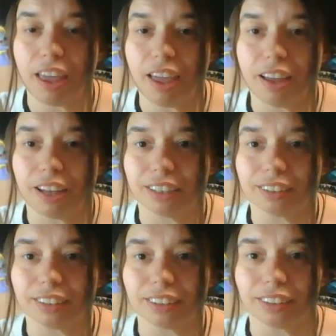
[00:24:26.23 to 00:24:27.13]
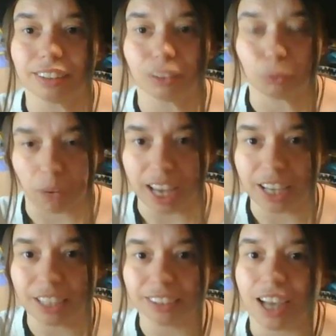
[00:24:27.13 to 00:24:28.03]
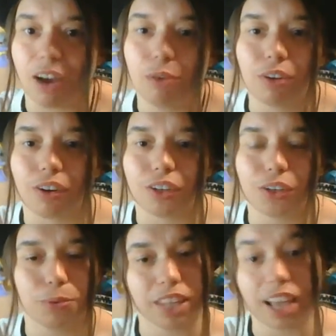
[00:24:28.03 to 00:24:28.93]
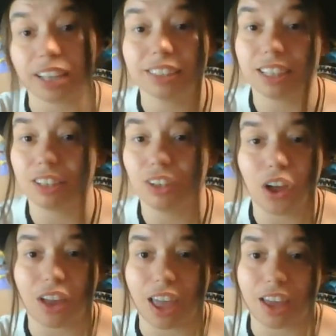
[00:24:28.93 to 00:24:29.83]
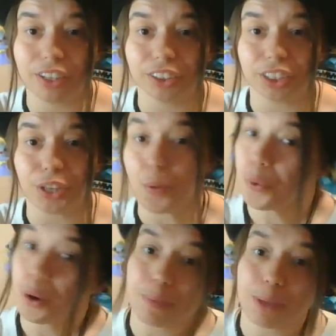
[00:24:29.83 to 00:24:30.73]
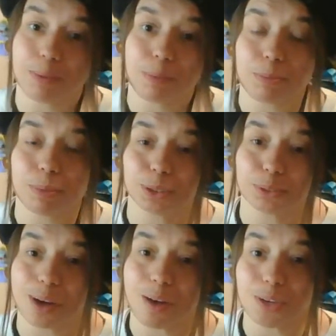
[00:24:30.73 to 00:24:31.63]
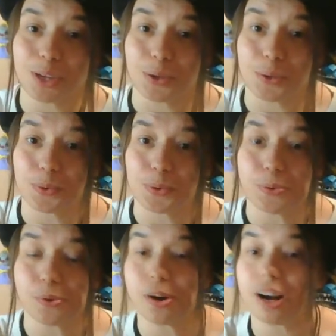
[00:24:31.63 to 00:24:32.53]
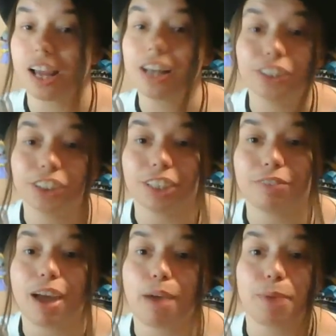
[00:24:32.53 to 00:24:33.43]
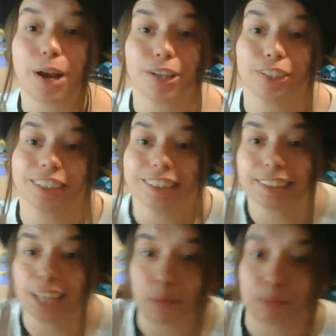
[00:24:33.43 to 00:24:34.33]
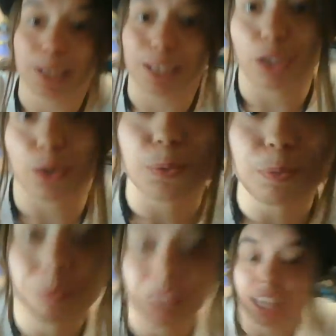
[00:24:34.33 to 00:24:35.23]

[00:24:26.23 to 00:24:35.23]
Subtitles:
and it's weighing down on you, and that could take a lot of energy. Or maybe people surrounding you who are energy vampires and zapping you,